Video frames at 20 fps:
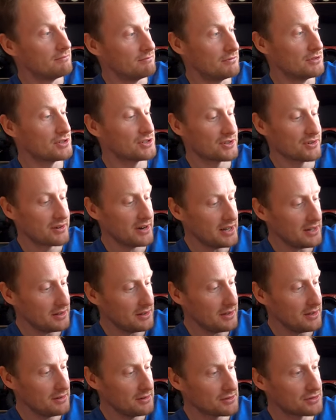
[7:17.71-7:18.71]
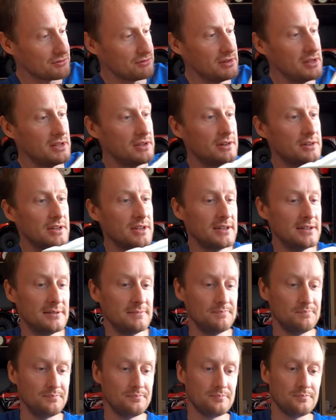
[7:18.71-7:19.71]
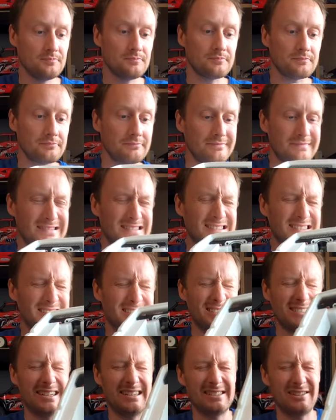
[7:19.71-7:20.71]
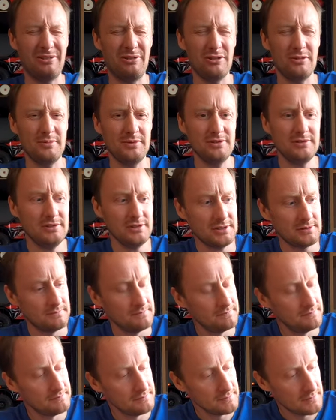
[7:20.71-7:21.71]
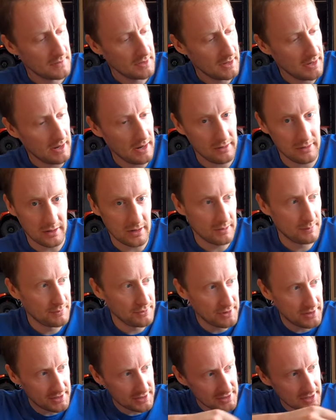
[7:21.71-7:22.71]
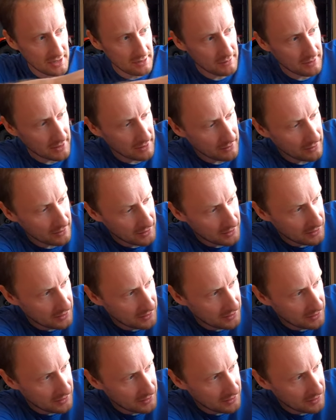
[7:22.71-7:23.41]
Looked great, it looked really good. That's a horrible noise. I heard I put this down without.